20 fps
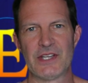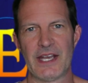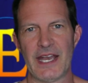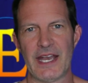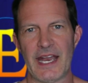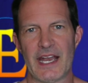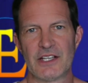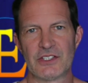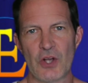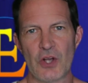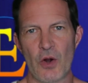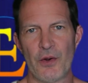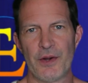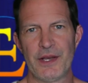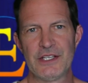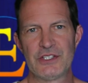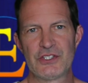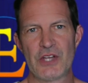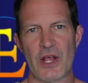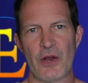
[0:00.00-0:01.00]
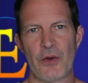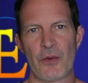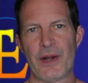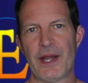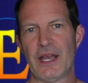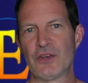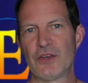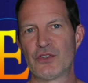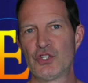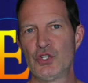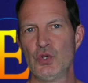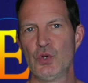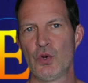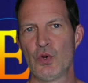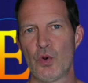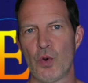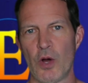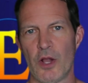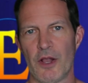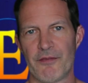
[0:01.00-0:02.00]
that has already generated 2
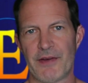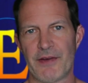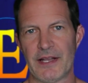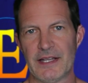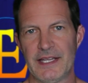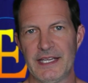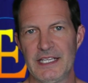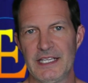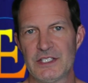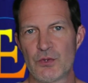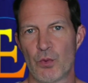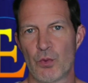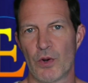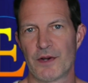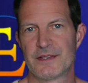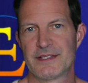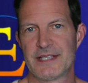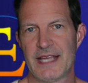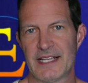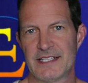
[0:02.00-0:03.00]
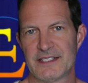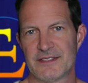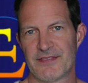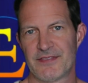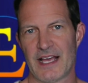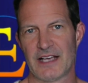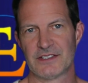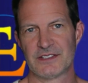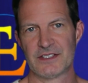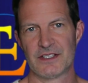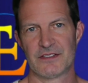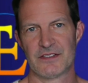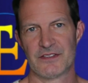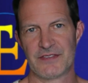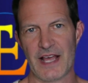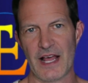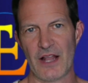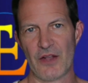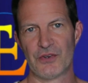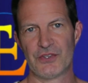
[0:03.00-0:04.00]
qualified leads worth tens of thousands of
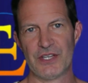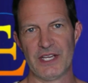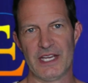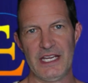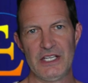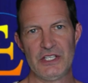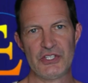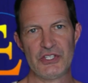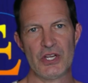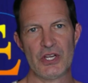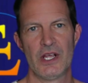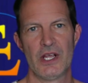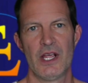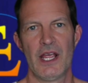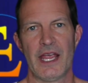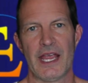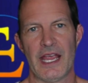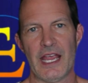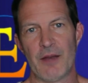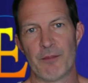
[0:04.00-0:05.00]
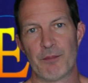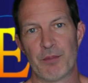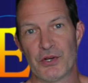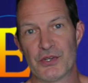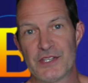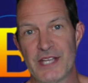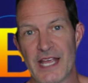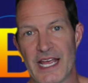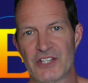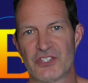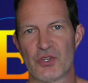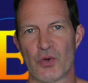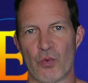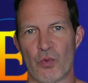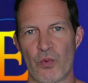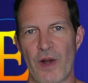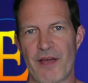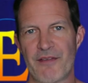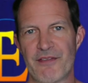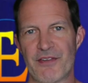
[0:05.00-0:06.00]
dollars each in
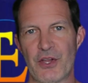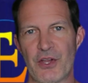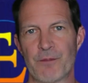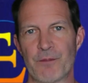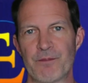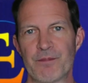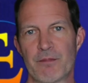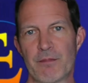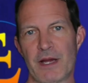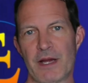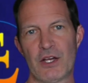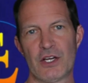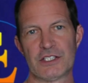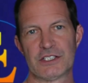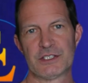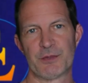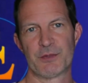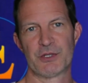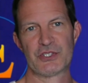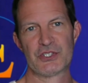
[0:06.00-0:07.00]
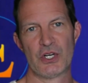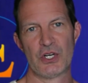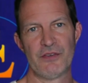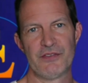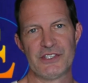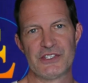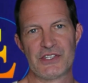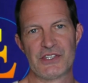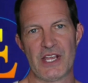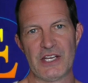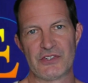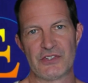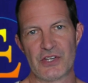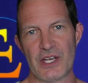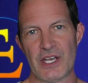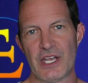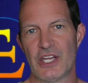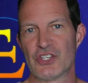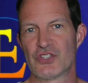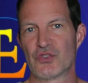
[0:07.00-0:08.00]
potential revenue. My customer service
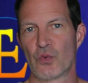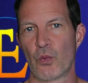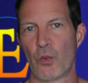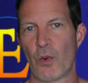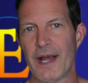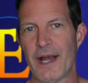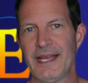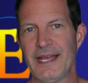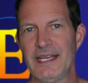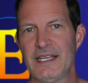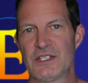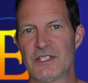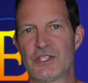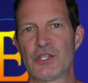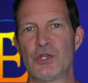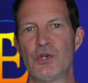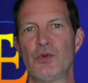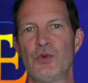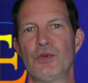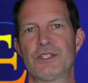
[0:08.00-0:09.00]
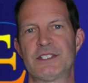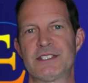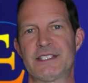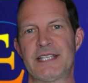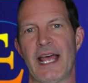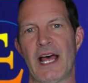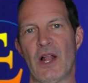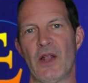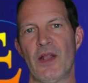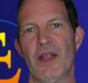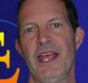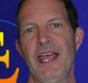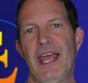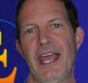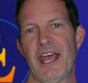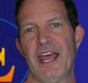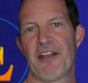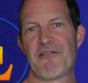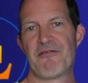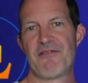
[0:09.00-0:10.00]
agent is ready to sell
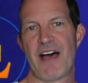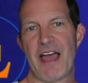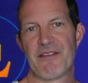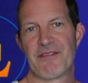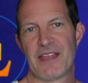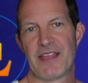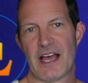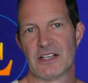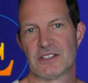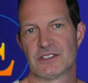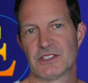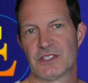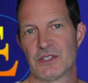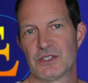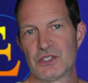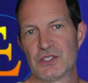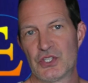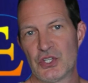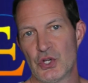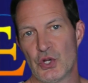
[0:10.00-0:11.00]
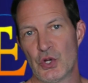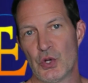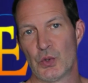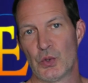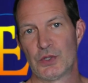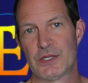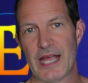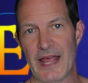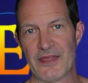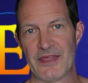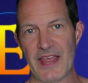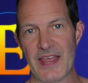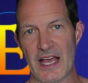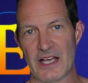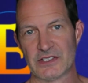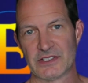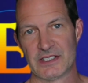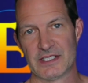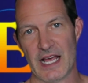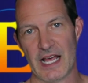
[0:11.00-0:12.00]
at $5,000 to
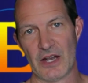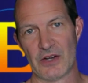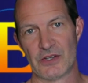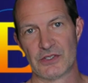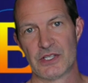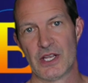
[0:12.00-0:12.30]
$10,000